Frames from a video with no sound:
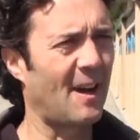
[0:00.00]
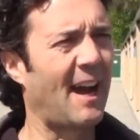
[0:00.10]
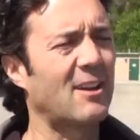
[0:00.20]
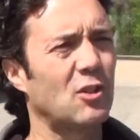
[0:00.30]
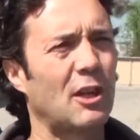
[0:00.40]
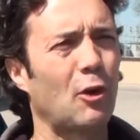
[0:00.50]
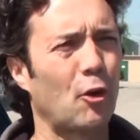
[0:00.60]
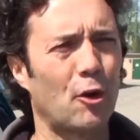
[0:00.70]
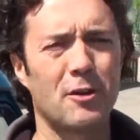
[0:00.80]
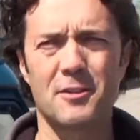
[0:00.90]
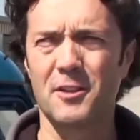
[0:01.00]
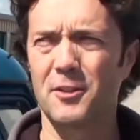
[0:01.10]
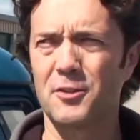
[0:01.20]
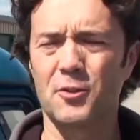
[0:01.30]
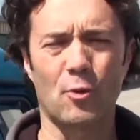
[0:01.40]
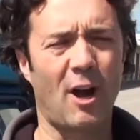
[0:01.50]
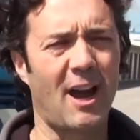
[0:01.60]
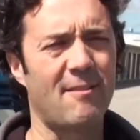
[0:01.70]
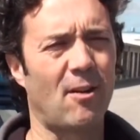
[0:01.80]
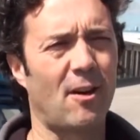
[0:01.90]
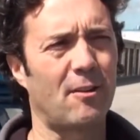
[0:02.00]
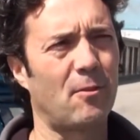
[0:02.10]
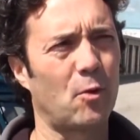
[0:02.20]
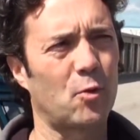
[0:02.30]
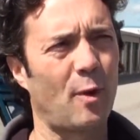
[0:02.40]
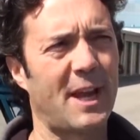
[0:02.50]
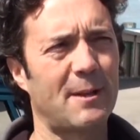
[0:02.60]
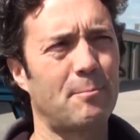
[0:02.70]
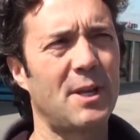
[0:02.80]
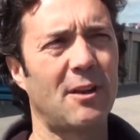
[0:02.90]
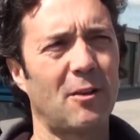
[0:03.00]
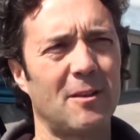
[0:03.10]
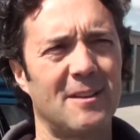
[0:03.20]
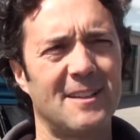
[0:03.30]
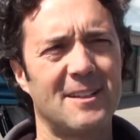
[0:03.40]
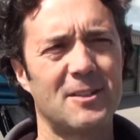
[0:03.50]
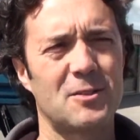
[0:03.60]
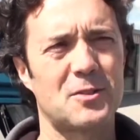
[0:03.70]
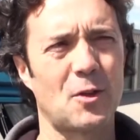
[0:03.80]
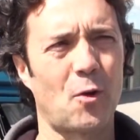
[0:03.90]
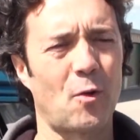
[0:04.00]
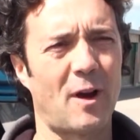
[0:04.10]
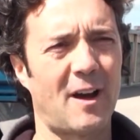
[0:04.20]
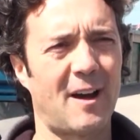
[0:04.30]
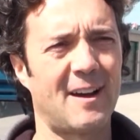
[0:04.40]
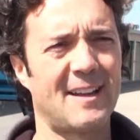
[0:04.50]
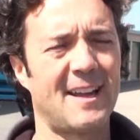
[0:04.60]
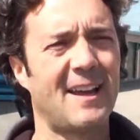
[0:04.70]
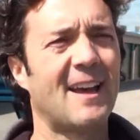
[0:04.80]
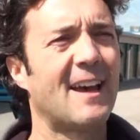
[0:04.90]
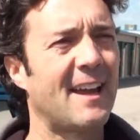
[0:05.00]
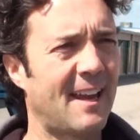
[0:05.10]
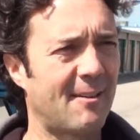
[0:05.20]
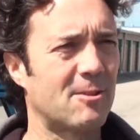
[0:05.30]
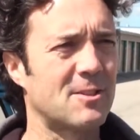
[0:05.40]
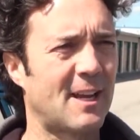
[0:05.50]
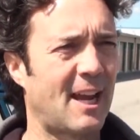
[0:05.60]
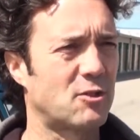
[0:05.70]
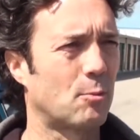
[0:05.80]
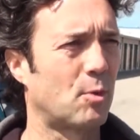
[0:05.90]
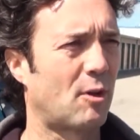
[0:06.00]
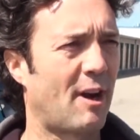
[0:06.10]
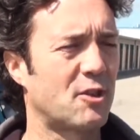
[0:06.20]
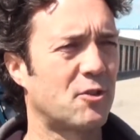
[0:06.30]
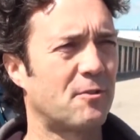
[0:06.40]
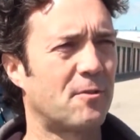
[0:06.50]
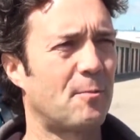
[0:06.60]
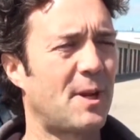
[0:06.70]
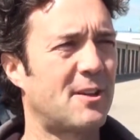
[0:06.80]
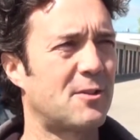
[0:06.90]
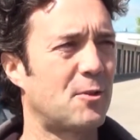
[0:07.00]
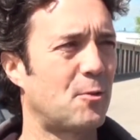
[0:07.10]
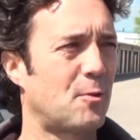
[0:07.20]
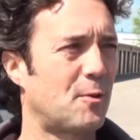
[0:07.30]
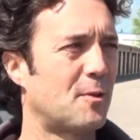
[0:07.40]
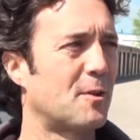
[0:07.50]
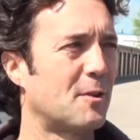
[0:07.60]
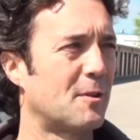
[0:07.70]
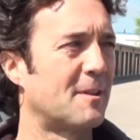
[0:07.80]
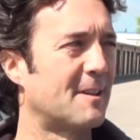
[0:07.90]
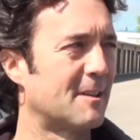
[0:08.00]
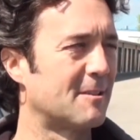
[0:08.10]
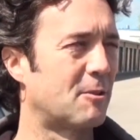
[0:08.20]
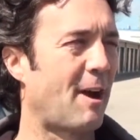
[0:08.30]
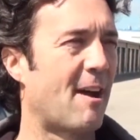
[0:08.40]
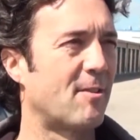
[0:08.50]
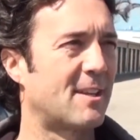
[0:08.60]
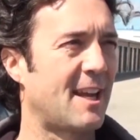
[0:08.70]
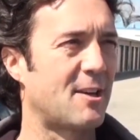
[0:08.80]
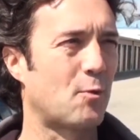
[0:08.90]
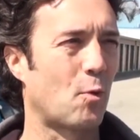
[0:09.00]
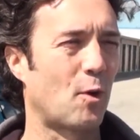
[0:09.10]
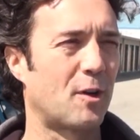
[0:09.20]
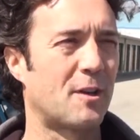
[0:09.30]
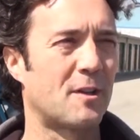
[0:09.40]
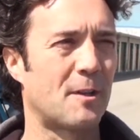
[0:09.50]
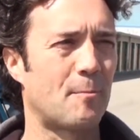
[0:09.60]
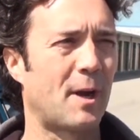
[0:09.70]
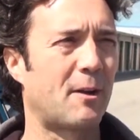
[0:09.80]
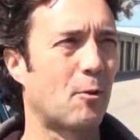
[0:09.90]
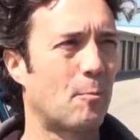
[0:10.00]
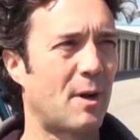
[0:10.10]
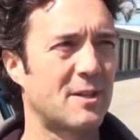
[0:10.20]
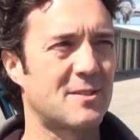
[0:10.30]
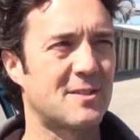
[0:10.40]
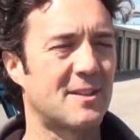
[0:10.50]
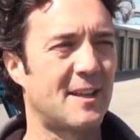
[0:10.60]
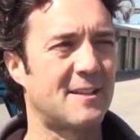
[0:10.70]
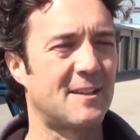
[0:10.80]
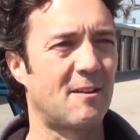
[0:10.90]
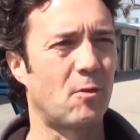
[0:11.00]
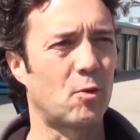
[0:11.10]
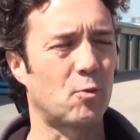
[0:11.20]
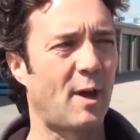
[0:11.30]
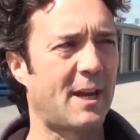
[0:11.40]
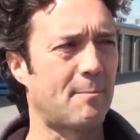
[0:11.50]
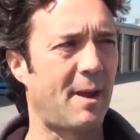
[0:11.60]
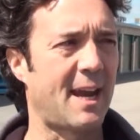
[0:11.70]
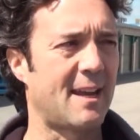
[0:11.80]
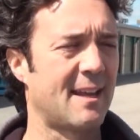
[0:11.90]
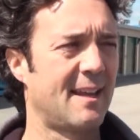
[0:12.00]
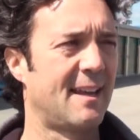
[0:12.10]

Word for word: I actually learned to, to drive on a Volkswagen Beetle, so uh, it, it, was a natural progression for me to uh, gravitate toward the microbus that uh, Volkswagen made.